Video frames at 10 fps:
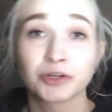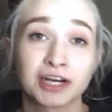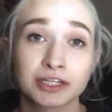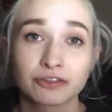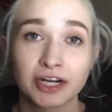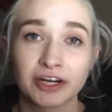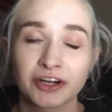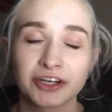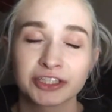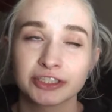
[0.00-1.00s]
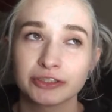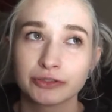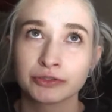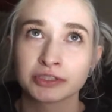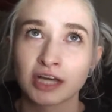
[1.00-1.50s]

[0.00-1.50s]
trying to train her to use